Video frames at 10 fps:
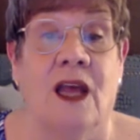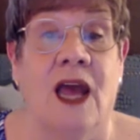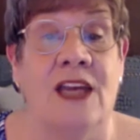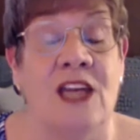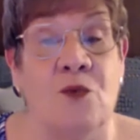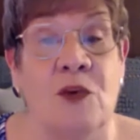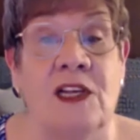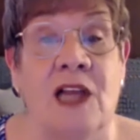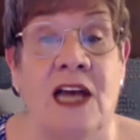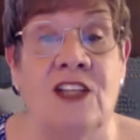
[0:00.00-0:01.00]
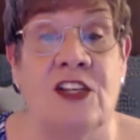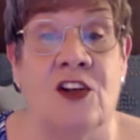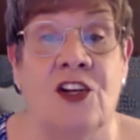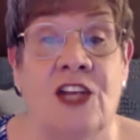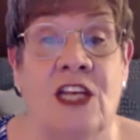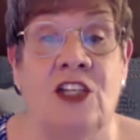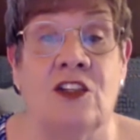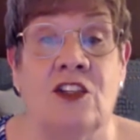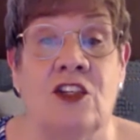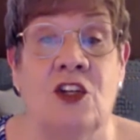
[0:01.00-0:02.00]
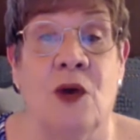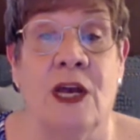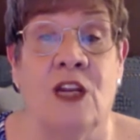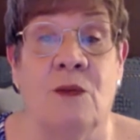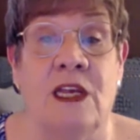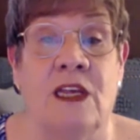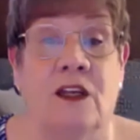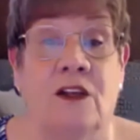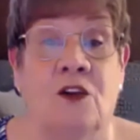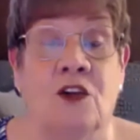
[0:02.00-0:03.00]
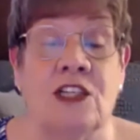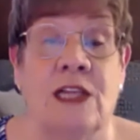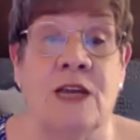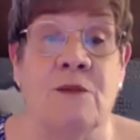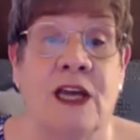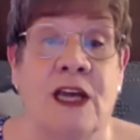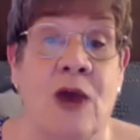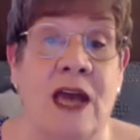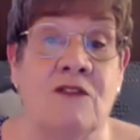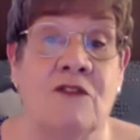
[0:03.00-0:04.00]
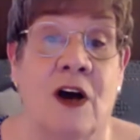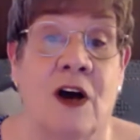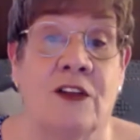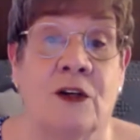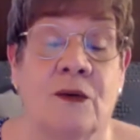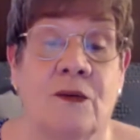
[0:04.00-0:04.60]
And I realize that our nation's new enemy looks like my grandfather.